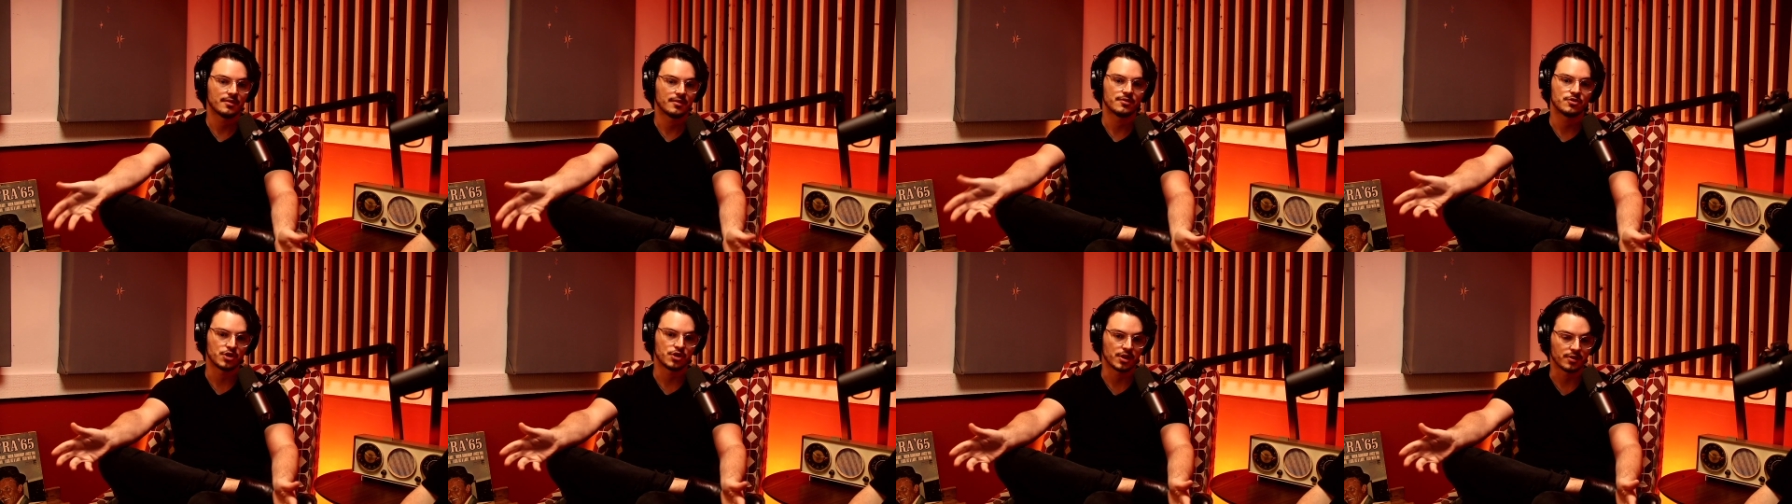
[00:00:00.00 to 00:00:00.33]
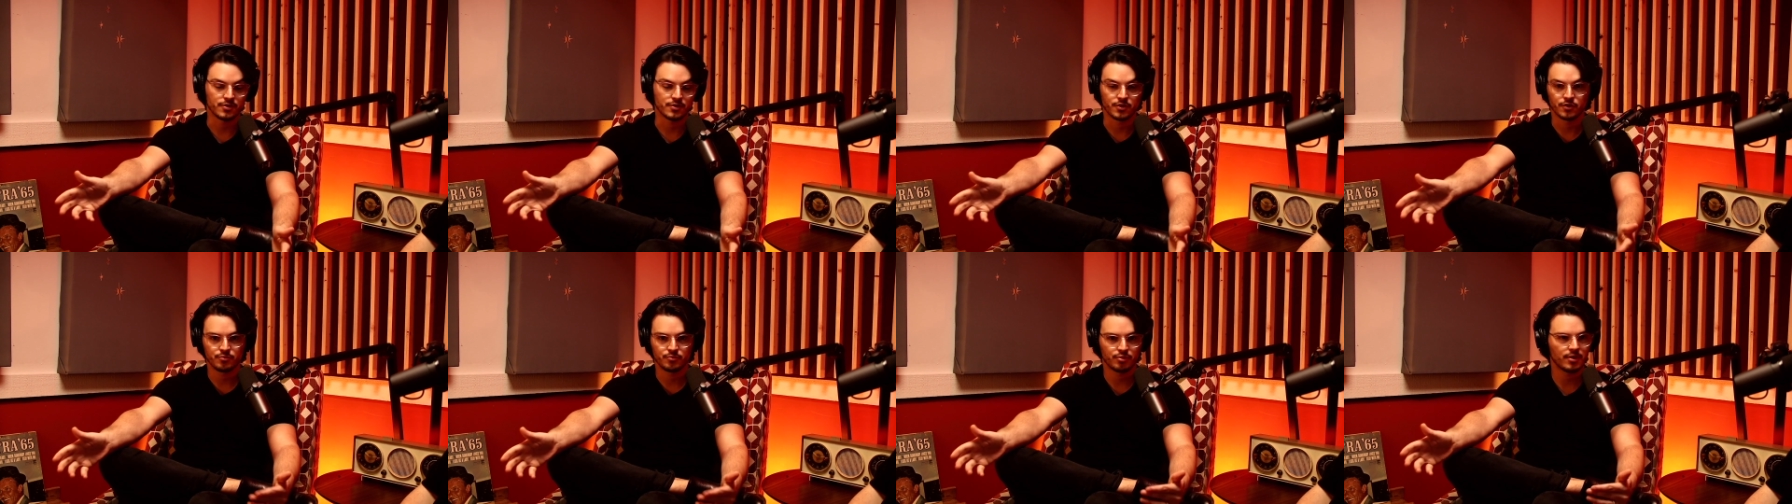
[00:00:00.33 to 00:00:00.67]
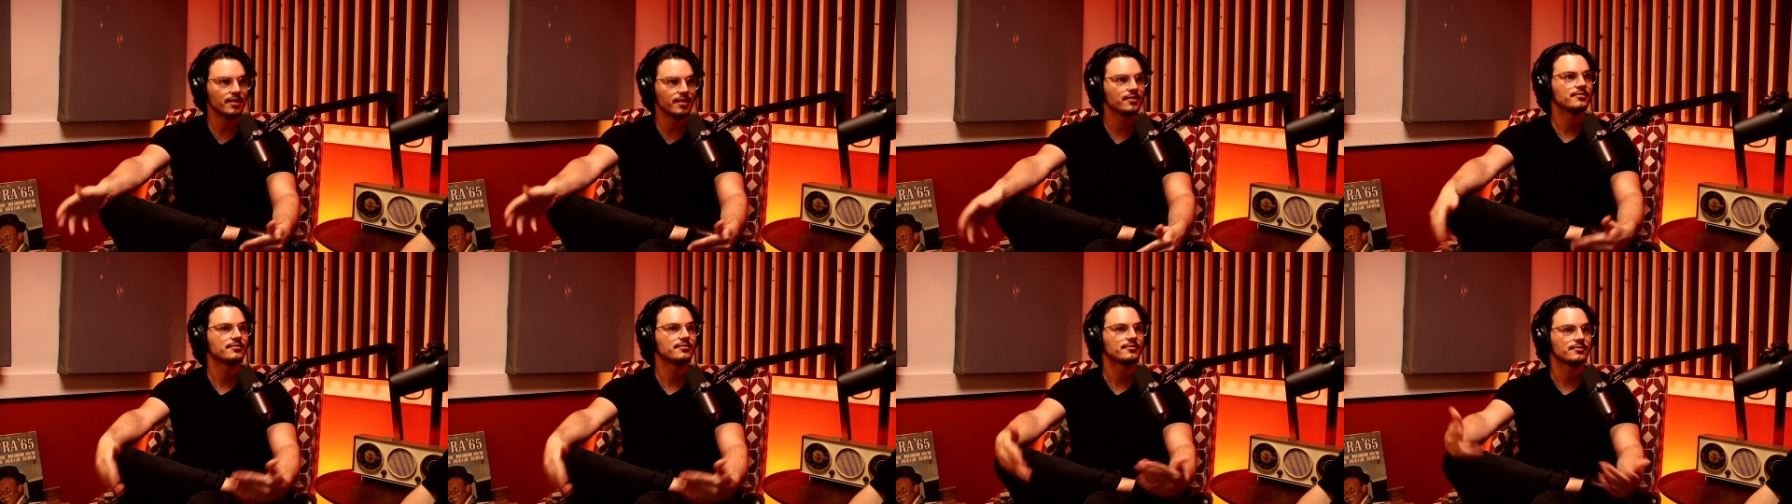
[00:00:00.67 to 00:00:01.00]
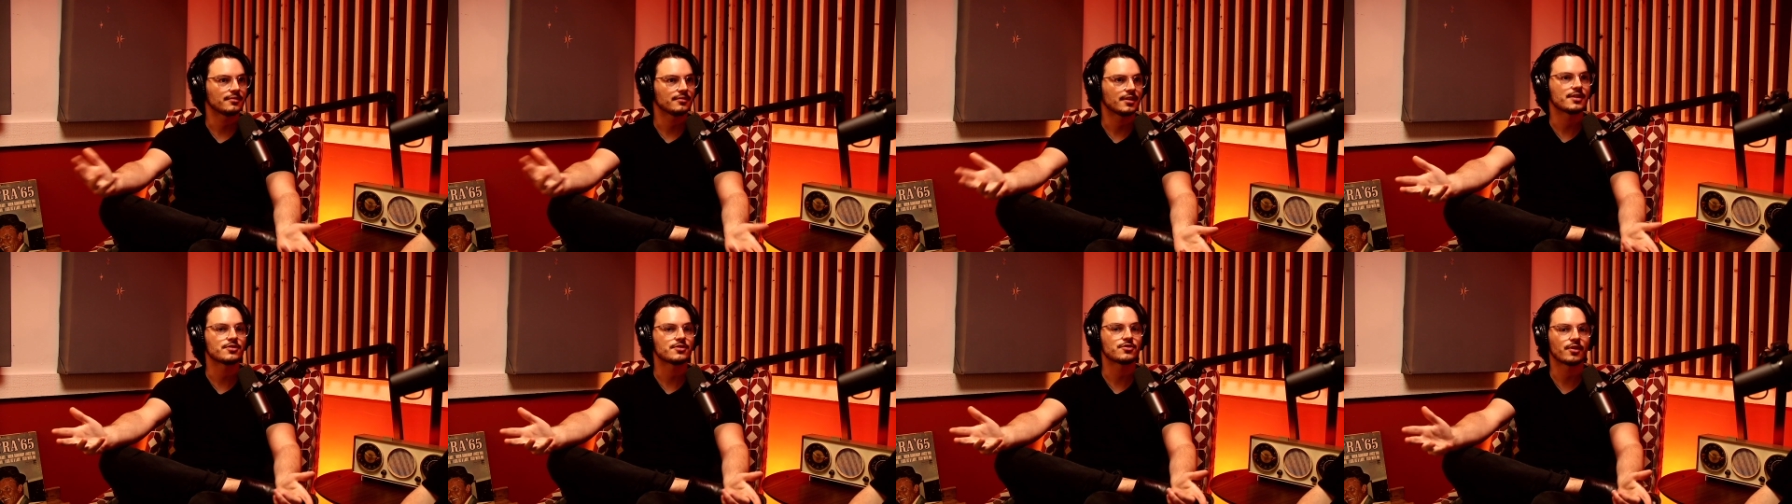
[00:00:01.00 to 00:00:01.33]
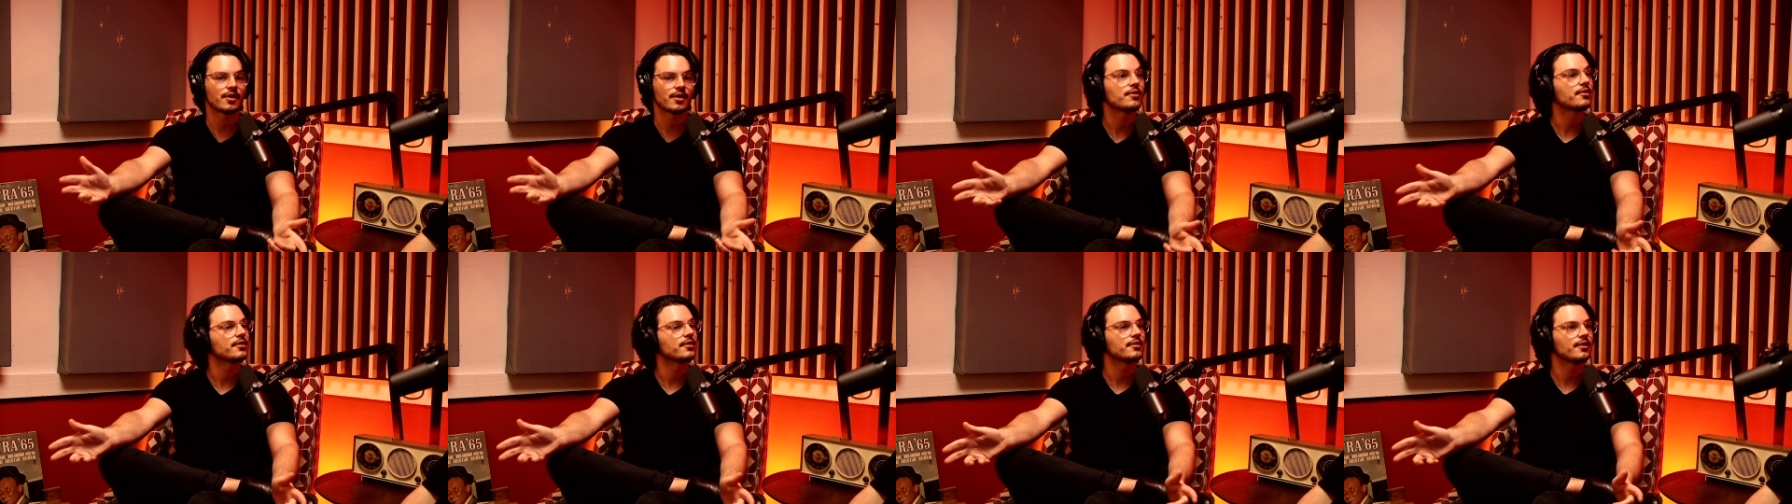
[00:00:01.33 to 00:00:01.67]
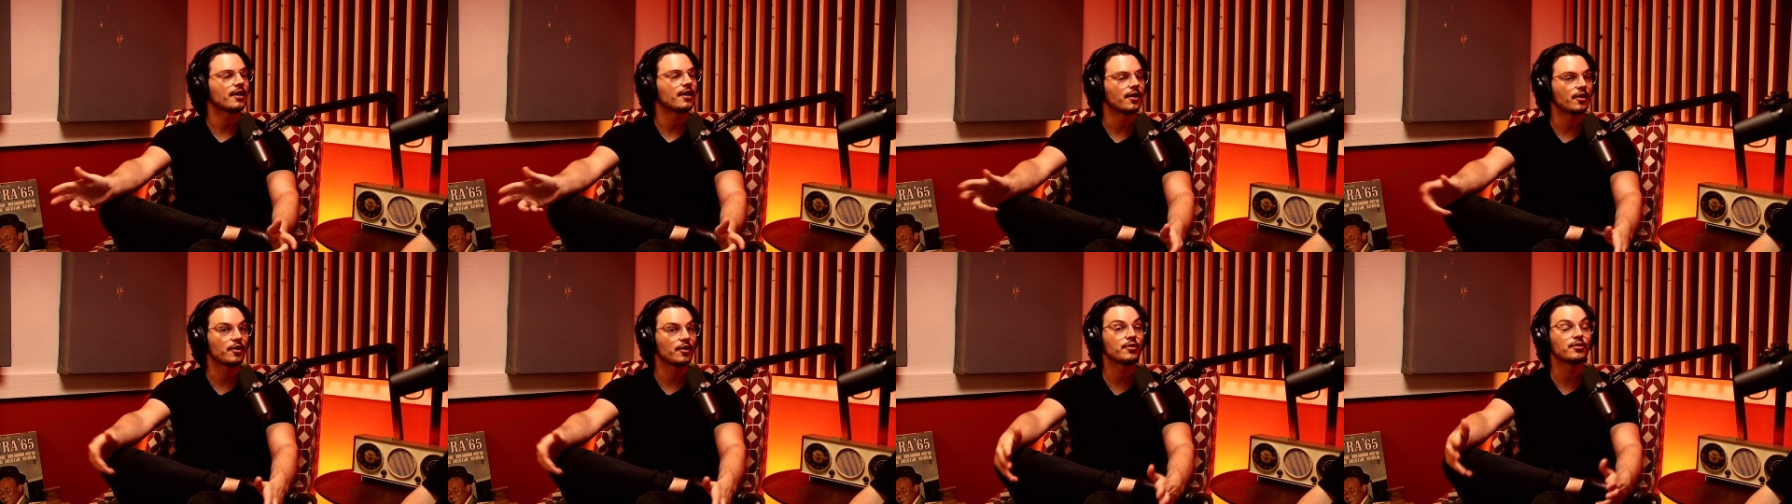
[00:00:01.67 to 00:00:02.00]
Gel Zone Pro, that is our
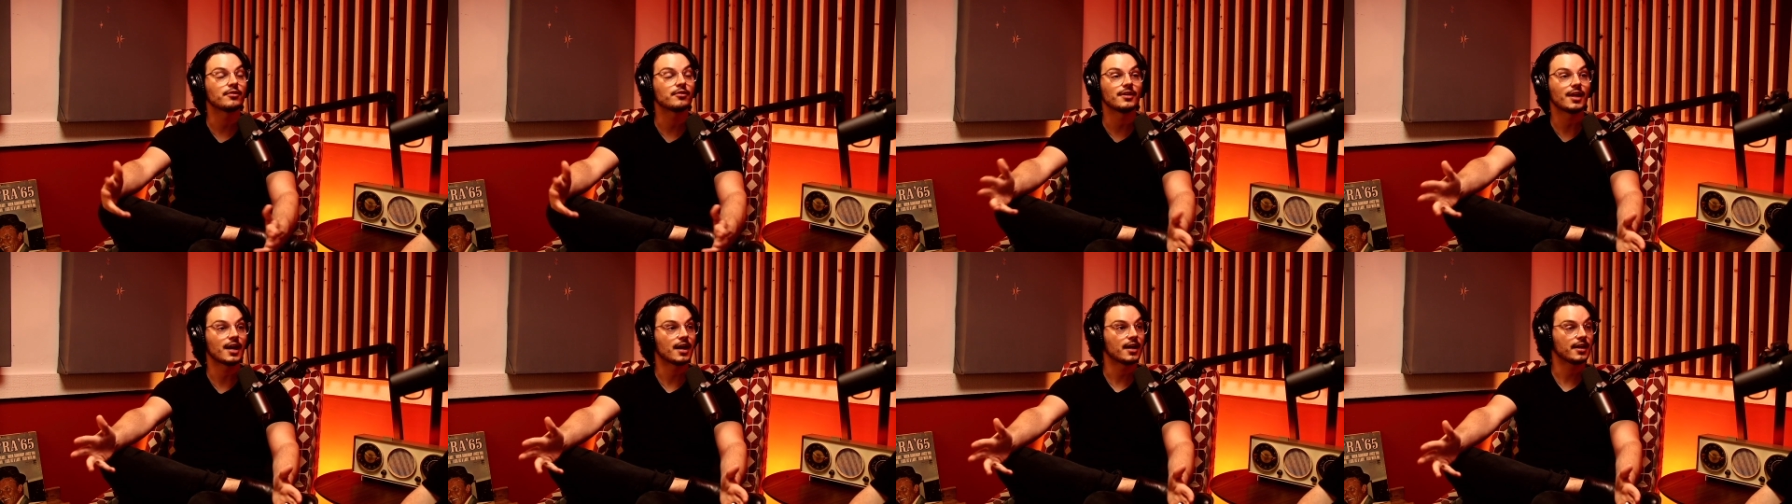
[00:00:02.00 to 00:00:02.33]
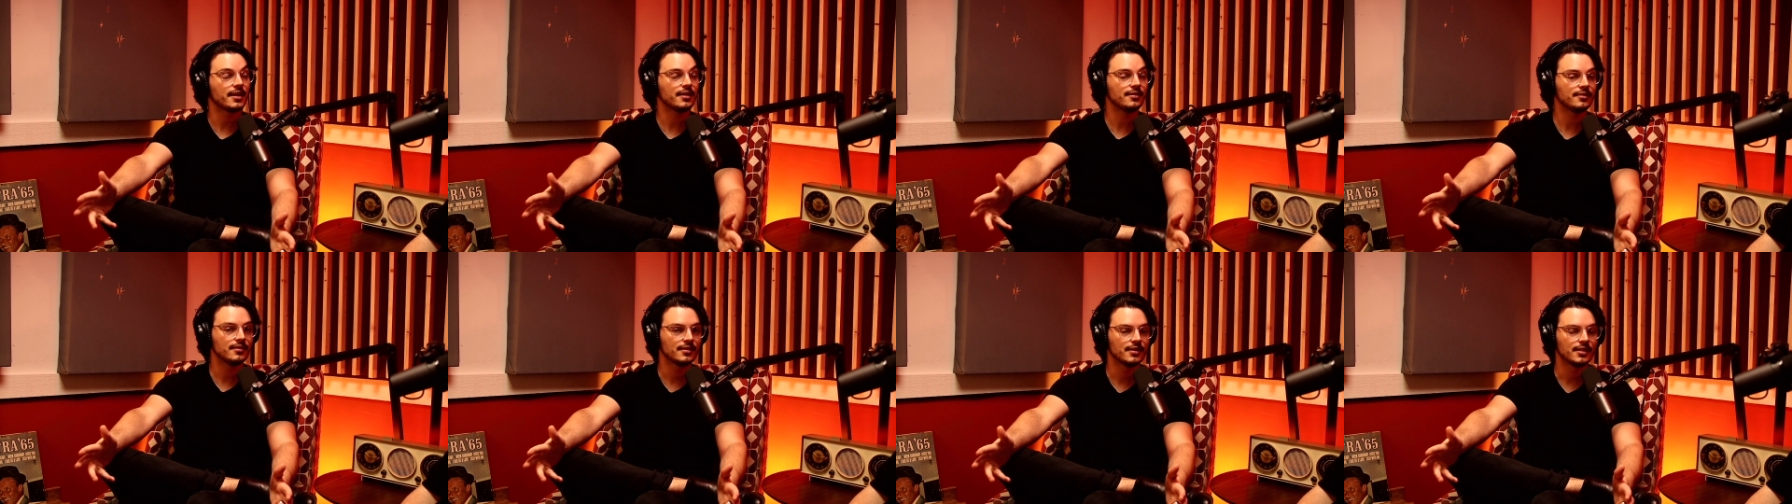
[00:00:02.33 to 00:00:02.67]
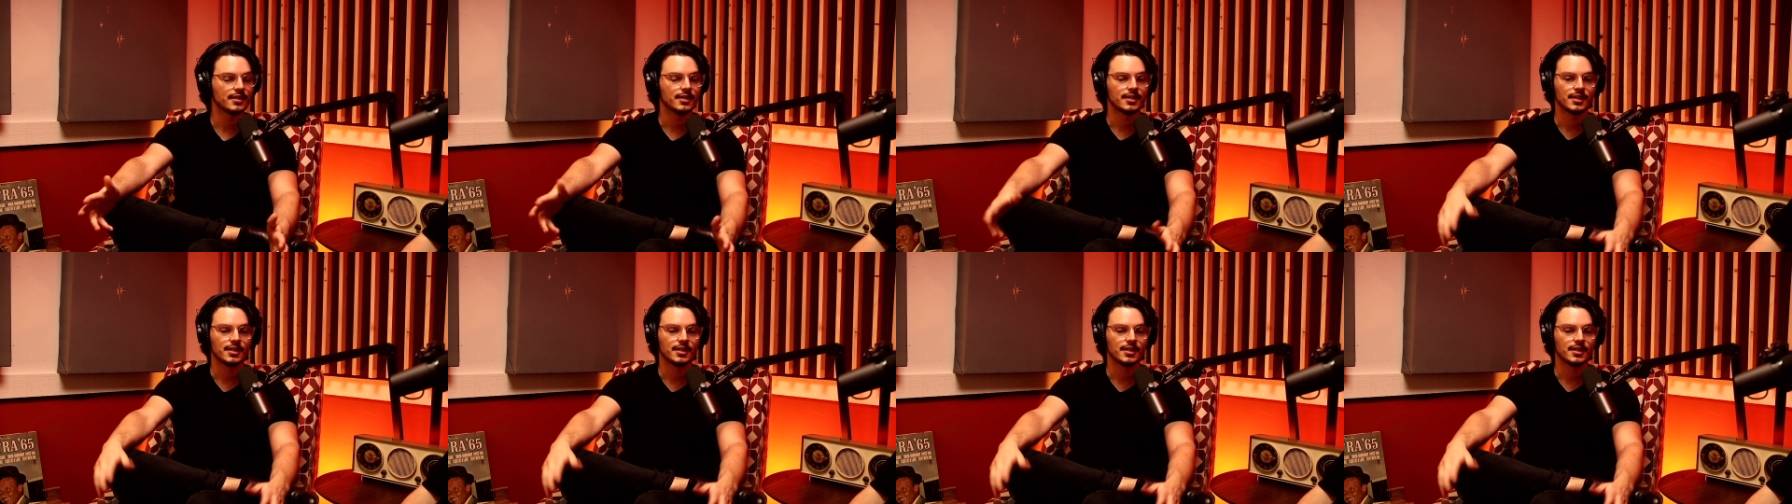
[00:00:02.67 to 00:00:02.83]
other line.